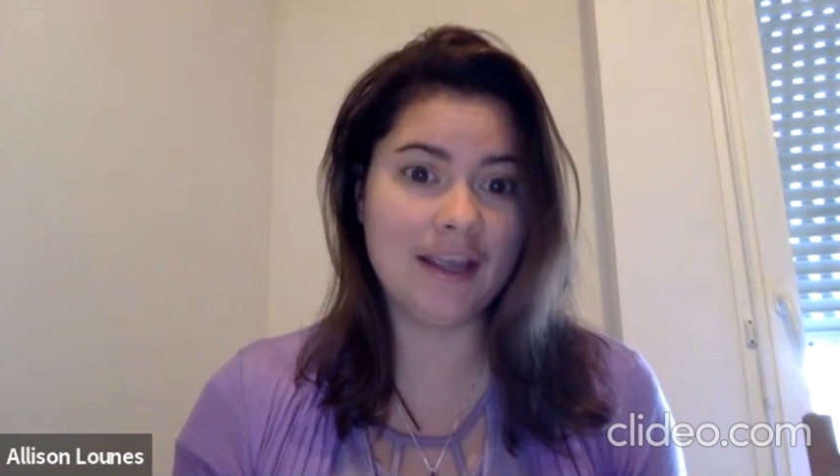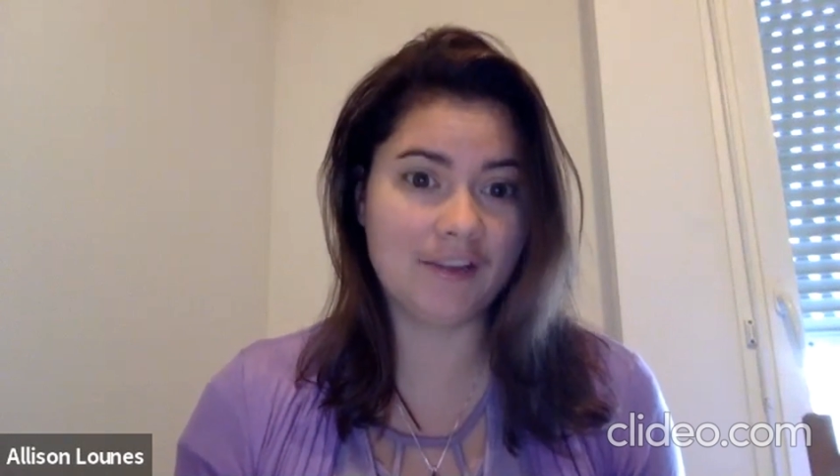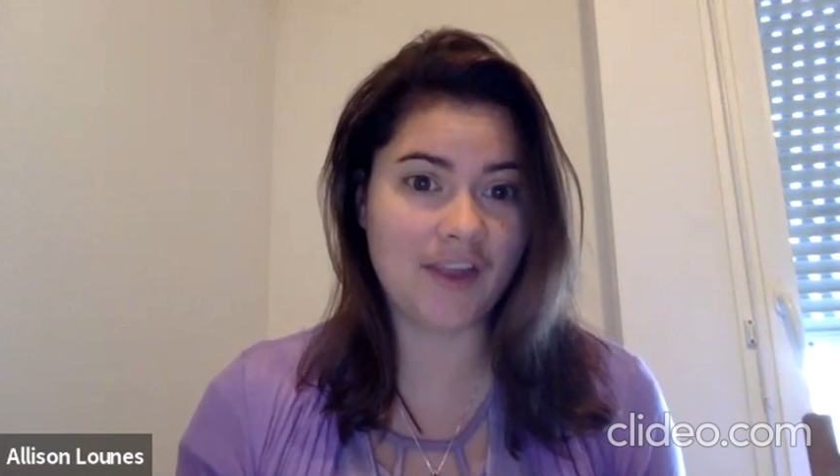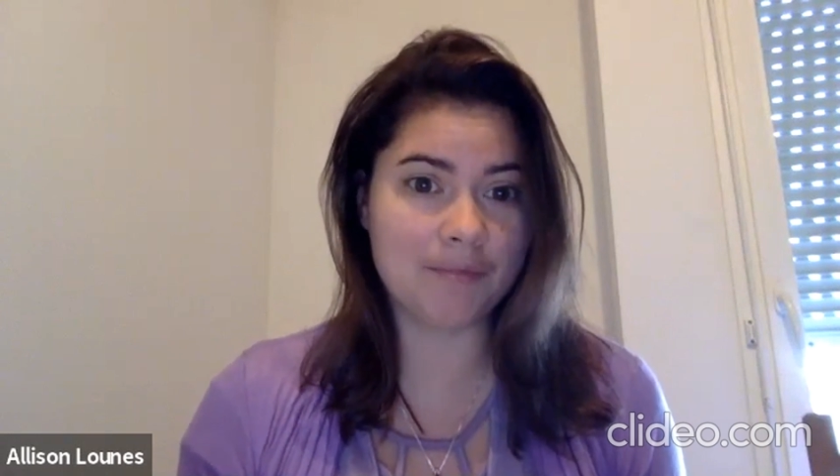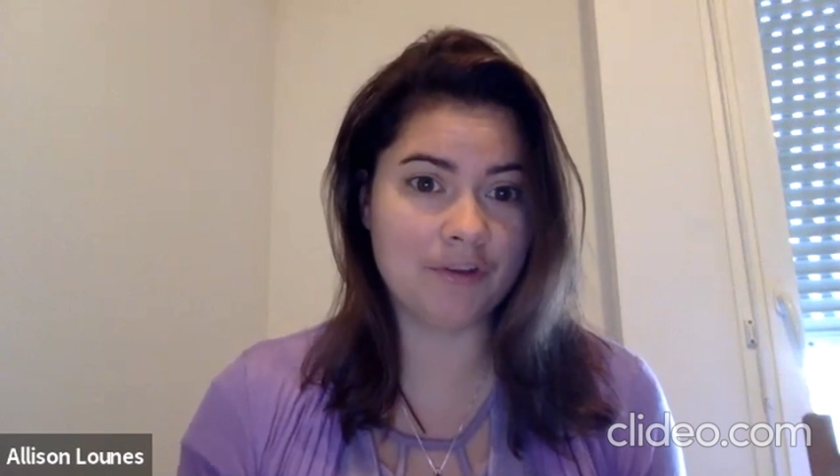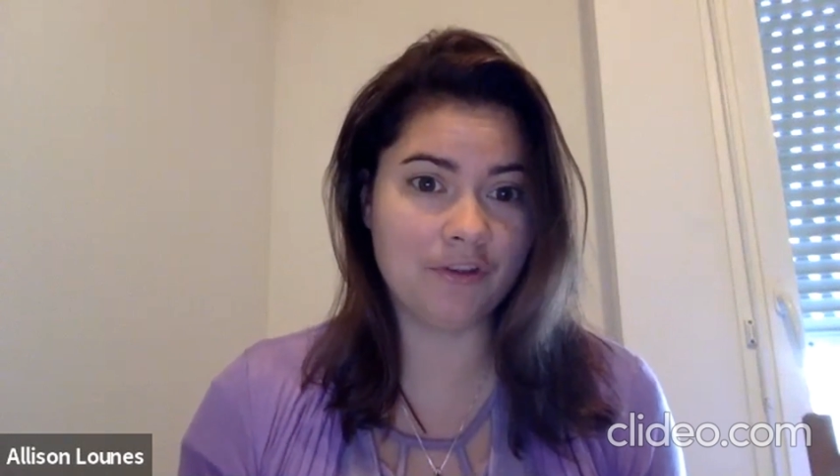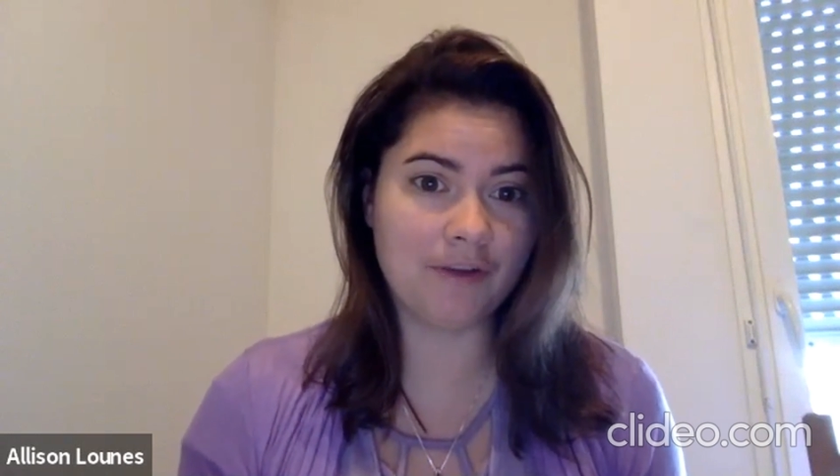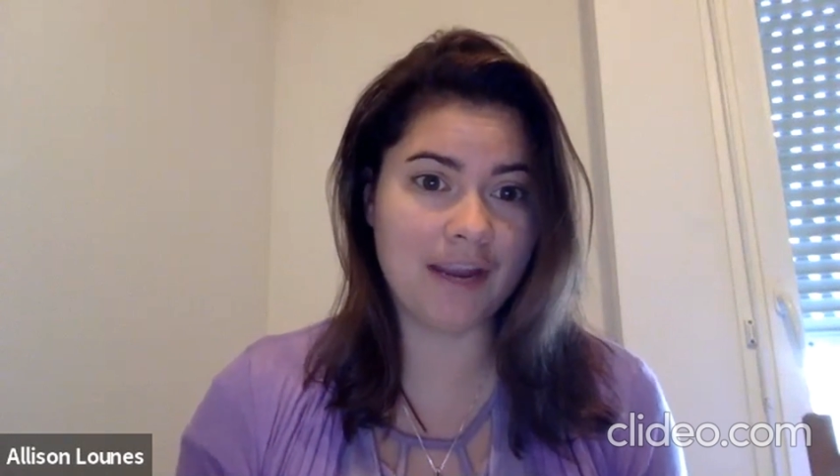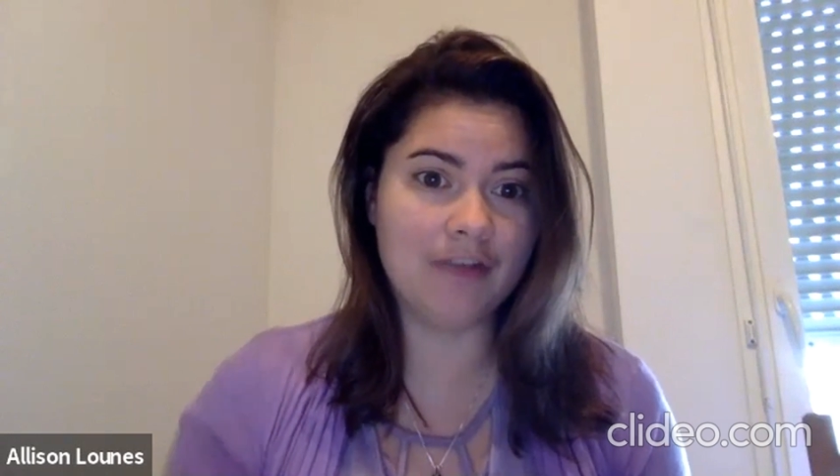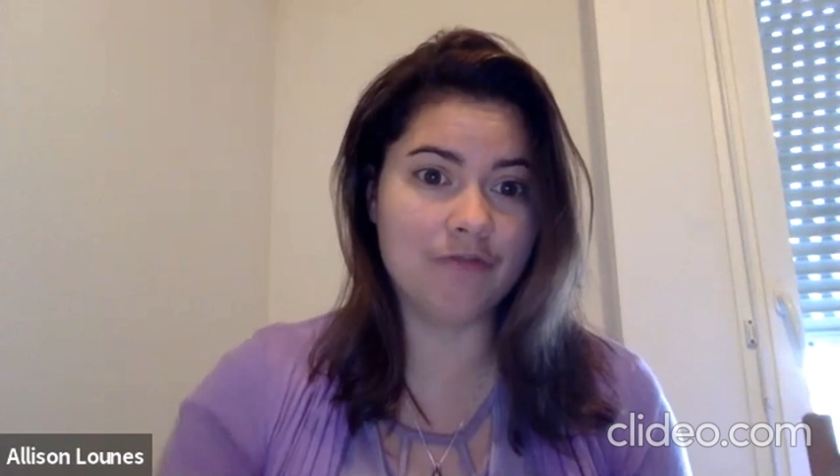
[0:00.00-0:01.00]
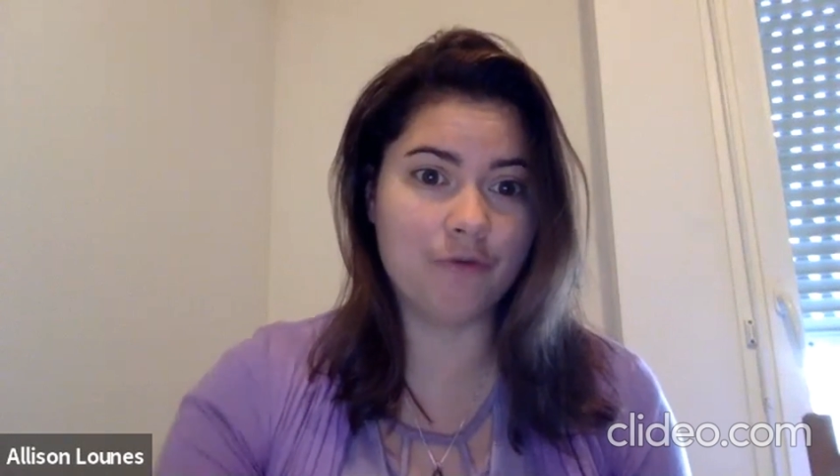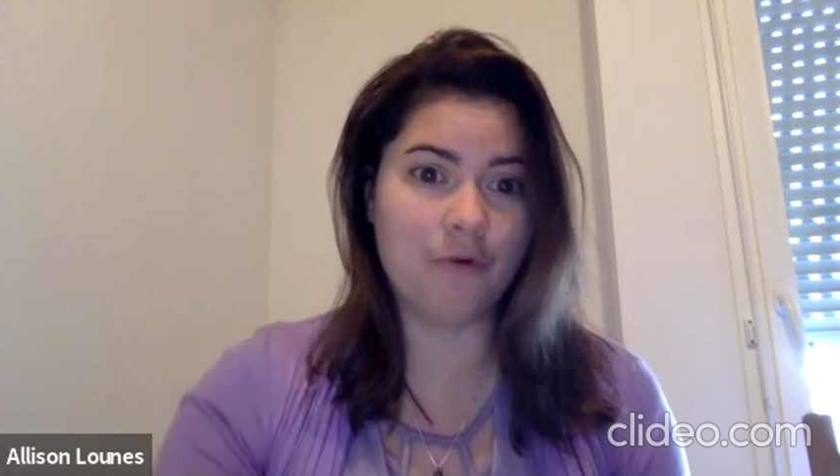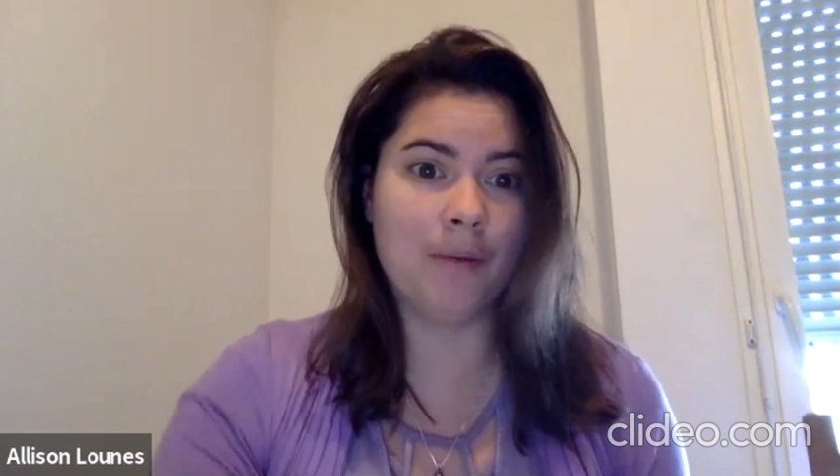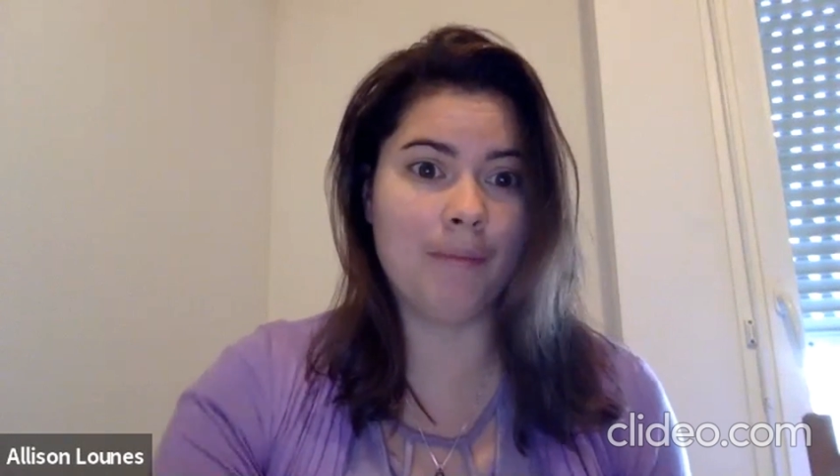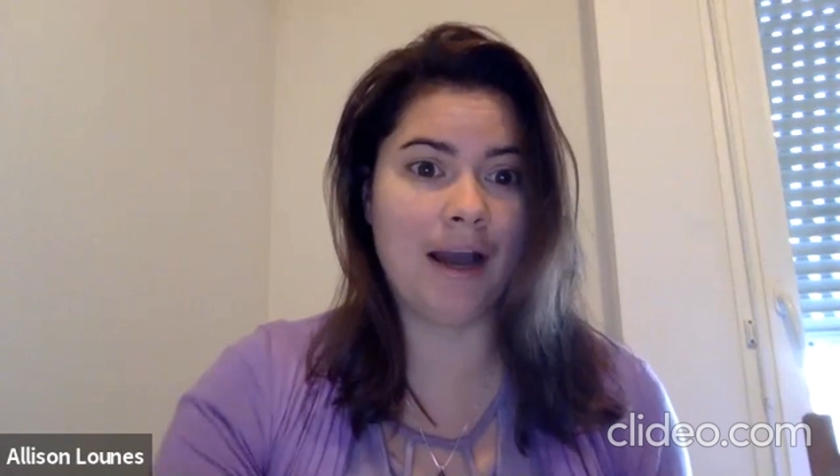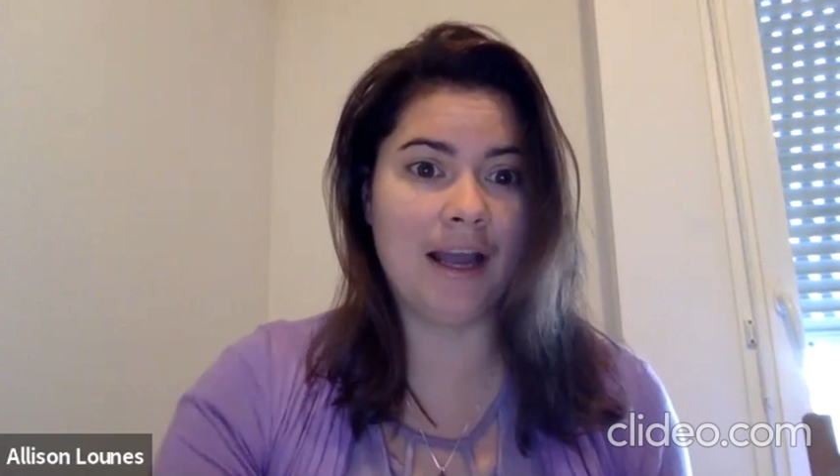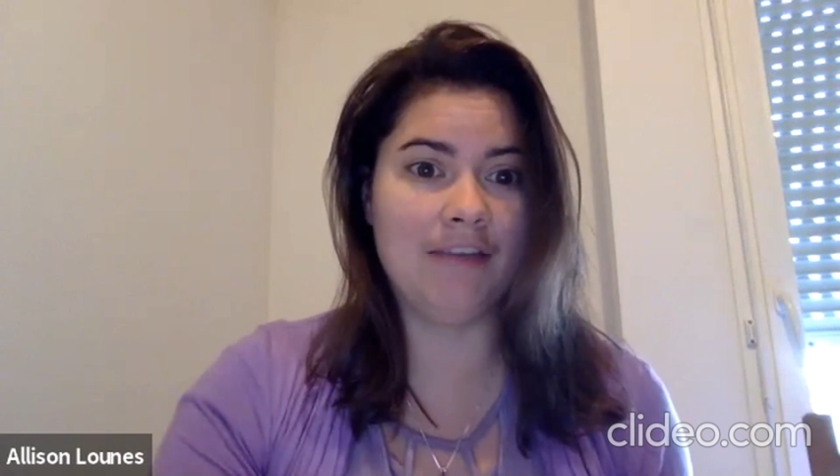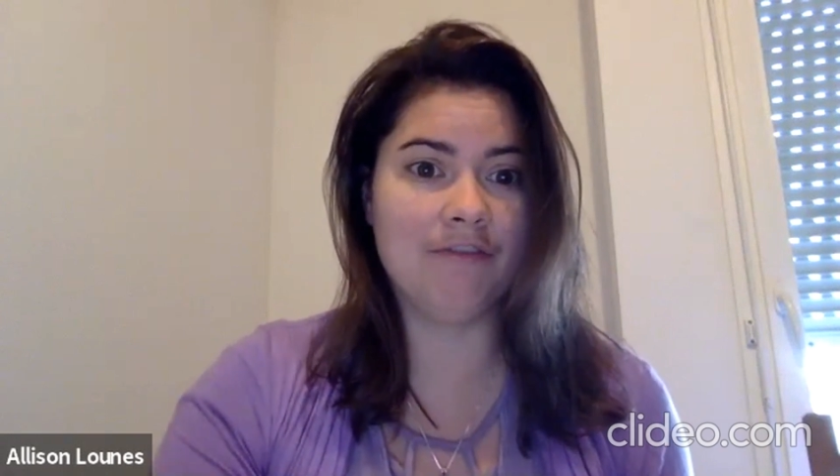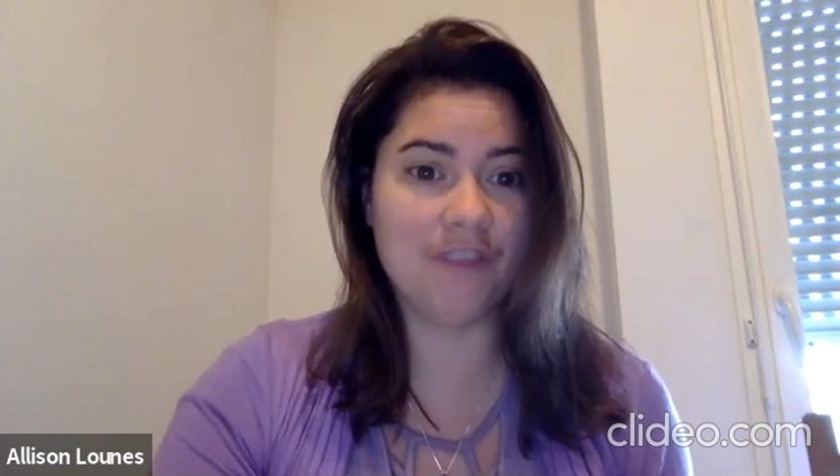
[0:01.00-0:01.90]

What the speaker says: acceptance rate for my